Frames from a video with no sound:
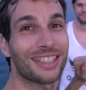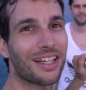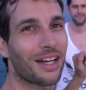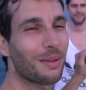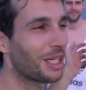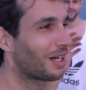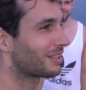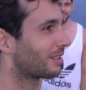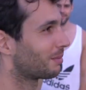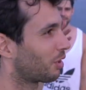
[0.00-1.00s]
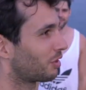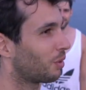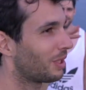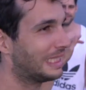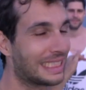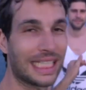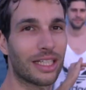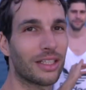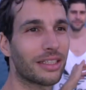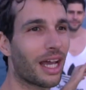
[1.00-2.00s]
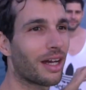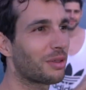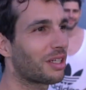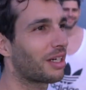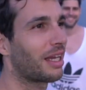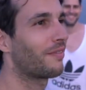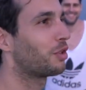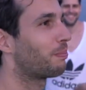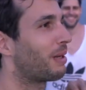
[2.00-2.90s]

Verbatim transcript: It's gonna be awesome. We're totally single now. We're gonna have the